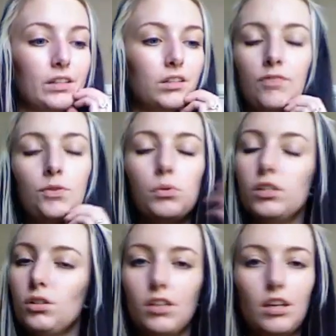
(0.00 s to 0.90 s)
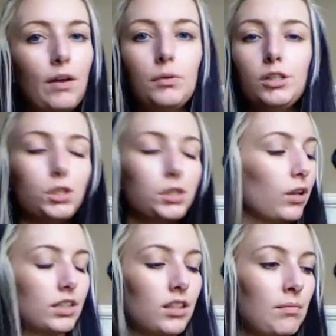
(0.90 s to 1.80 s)
If I would have just
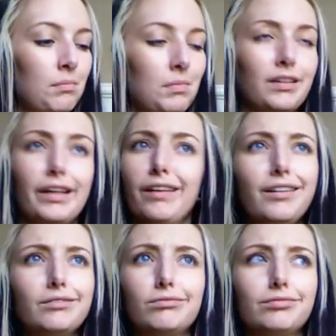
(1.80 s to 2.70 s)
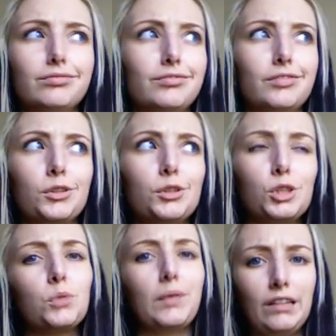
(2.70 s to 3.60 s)
looked at them and been like, you're
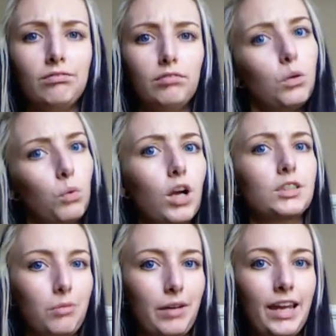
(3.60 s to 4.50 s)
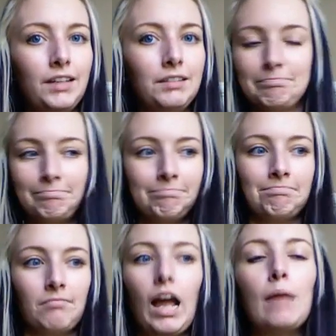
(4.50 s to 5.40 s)
stupid, and walked away,
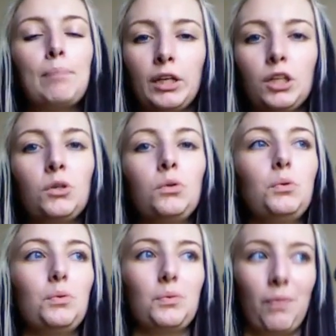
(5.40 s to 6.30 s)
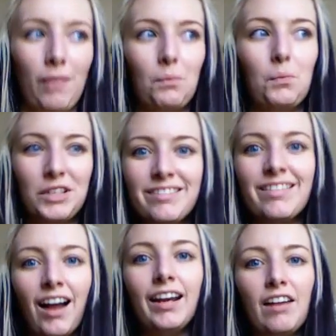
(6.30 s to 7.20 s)
I bet you they would
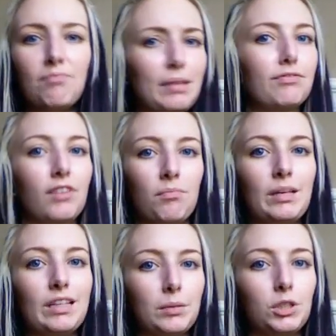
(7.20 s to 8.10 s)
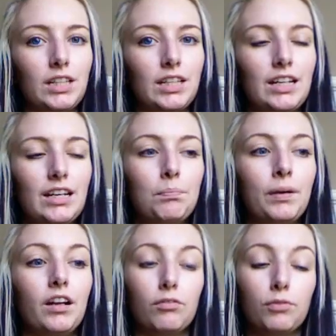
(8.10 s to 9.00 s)
not have made fun of me as much as they did.
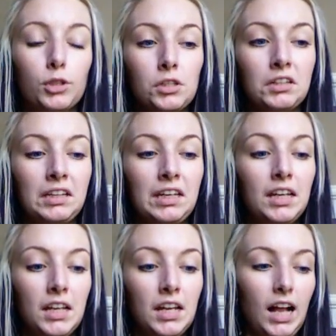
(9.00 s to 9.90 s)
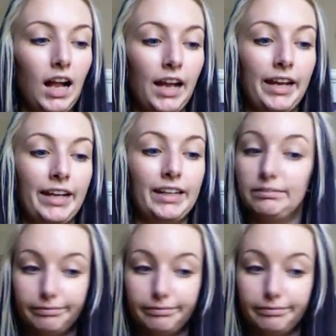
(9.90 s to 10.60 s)
But unfortunately, I